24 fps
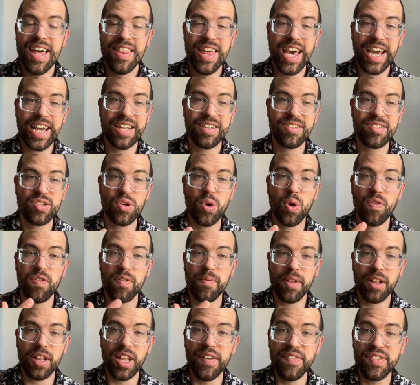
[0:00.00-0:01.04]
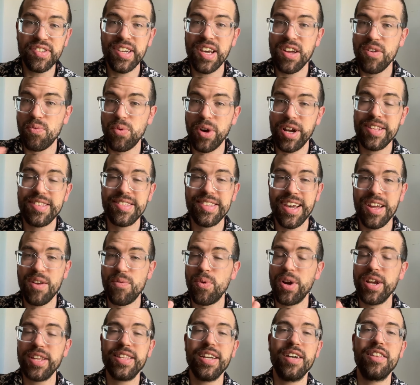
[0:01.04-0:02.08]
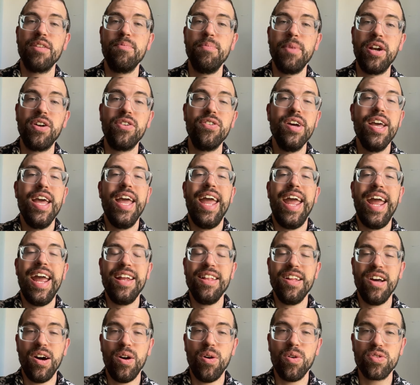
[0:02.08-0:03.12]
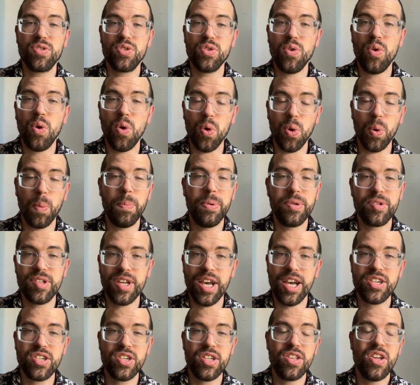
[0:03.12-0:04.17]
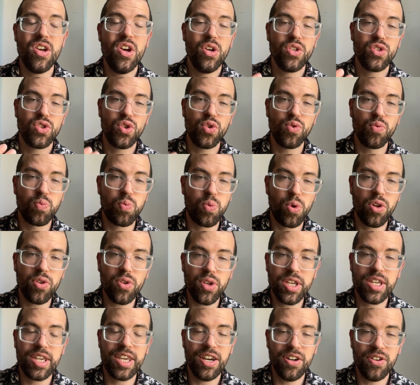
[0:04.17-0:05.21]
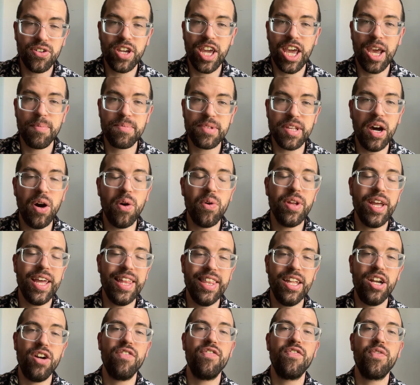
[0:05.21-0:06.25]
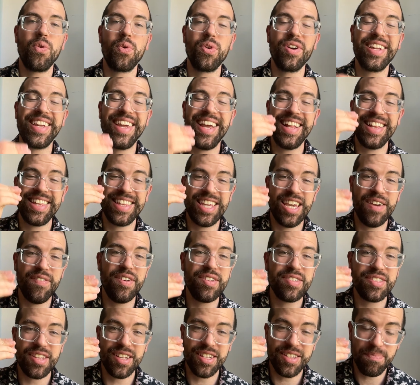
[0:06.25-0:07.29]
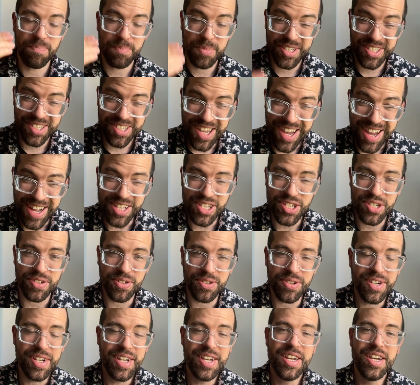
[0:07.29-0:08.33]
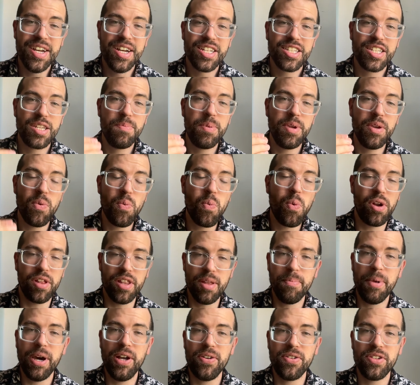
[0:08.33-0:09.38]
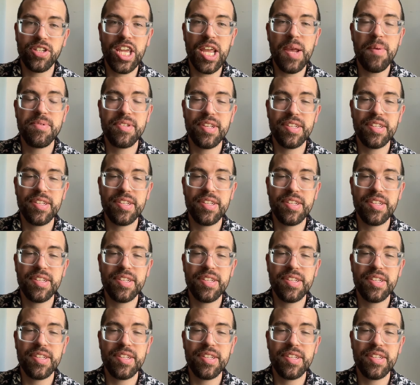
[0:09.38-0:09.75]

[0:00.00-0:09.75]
that can score from the left side, right down the middle, and also hold possession to really kill games out, and therefore again give us the potential to be one of the better teams